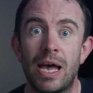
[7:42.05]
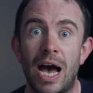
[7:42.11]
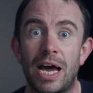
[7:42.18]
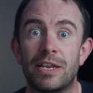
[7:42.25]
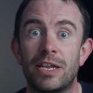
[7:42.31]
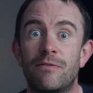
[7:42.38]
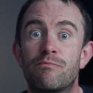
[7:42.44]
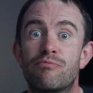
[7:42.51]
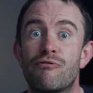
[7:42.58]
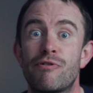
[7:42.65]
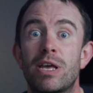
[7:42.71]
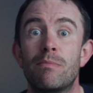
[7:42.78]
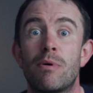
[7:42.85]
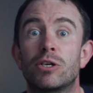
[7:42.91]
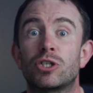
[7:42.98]
and you've
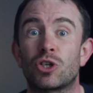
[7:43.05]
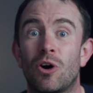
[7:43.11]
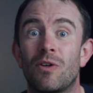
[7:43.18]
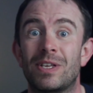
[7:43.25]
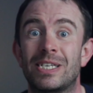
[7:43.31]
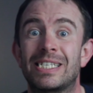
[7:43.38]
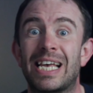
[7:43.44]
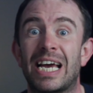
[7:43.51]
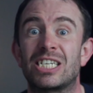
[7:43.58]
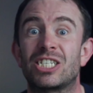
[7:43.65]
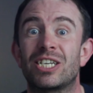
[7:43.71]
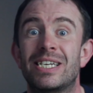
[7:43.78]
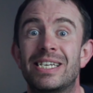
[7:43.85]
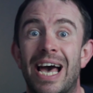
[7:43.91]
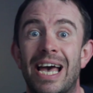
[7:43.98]
pretty much got this
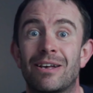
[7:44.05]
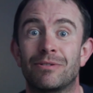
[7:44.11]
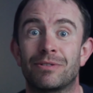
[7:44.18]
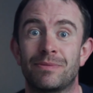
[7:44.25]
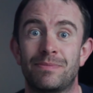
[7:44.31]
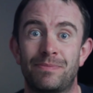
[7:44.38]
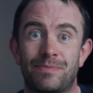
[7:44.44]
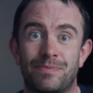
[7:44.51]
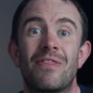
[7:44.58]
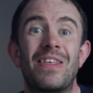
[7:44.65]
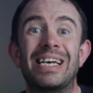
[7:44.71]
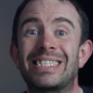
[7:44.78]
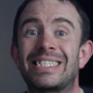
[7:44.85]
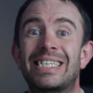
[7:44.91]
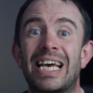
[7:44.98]
section nailed.
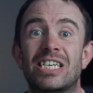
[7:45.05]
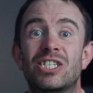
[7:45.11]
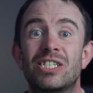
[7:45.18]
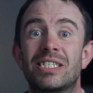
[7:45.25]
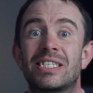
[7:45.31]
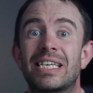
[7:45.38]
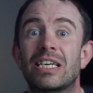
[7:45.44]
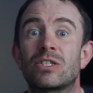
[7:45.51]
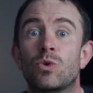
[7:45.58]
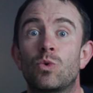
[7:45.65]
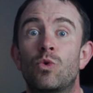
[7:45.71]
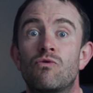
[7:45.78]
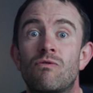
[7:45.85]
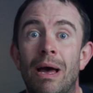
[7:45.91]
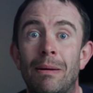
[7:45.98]
That's section 6
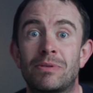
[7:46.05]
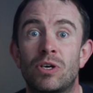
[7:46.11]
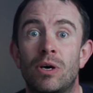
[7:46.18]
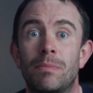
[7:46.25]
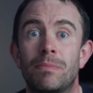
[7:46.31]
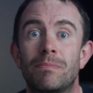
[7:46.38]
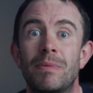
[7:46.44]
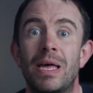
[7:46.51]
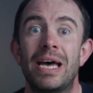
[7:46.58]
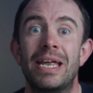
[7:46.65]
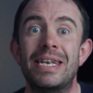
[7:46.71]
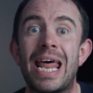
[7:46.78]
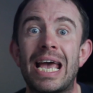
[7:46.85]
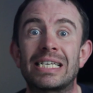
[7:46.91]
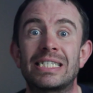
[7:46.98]
all wrapped up.
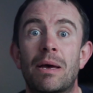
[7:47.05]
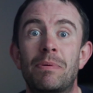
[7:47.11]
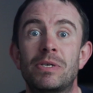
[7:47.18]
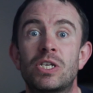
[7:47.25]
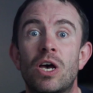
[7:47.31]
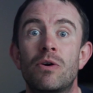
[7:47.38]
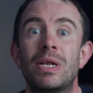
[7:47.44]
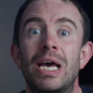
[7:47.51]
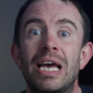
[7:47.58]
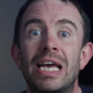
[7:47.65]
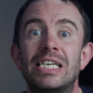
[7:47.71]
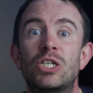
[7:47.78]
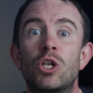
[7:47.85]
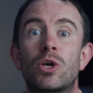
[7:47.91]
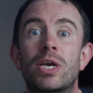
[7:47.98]
Next episode
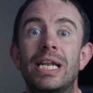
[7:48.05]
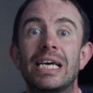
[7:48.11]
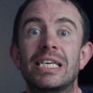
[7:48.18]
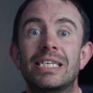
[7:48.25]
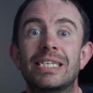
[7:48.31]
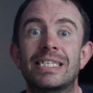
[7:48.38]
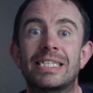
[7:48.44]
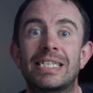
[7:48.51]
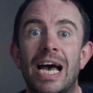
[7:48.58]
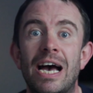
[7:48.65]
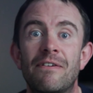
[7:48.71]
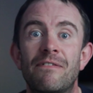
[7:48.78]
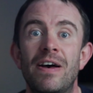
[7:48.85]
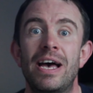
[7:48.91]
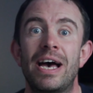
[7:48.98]
is looking at your
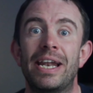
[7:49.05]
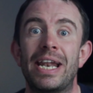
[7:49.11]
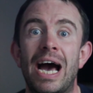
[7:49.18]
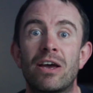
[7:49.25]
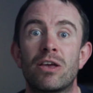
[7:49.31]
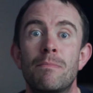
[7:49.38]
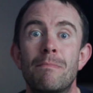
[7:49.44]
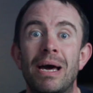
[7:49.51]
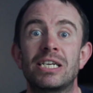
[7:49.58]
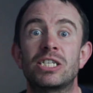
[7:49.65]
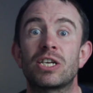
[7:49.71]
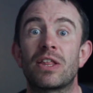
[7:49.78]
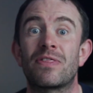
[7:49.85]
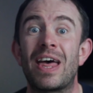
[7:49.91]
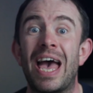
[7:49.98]
staff and how you
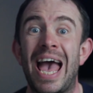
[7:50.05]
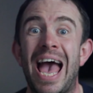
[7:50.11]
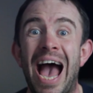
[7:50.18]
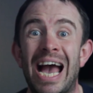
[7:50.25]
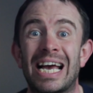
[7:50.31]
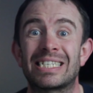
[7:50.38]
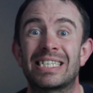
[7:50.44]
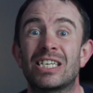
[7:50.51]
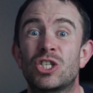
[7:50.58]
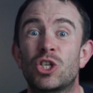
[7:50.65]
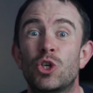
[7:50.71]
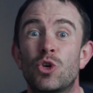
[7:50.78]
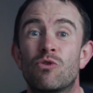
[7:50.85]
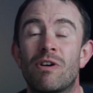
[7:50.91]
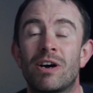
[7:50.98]
manage their access
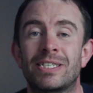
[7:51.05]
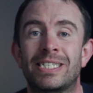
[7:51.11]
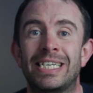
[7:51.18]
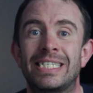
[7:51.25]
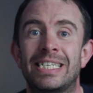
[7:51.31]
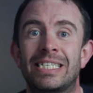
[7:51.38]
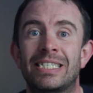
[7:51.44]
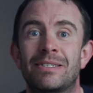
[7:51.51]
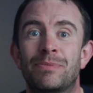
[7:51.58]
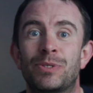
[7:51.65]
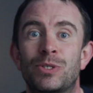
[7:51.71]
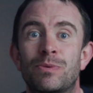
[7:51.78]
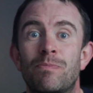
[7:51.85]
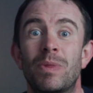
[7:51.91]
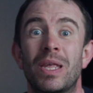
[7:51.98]
to your IT
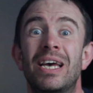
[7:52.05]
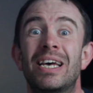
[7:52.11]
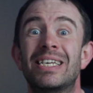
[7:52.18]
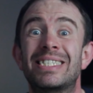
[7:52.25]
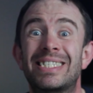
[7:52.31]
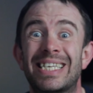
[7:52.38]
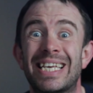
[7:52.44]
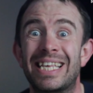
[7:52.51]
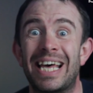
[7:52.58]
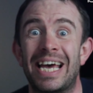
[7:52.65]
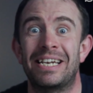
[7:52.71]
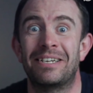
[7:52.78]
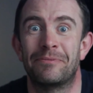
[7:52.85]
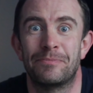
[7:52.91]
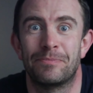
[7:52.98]
systems. See you
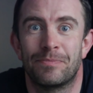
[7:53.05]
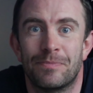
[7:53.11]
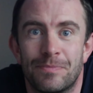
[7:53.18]
then.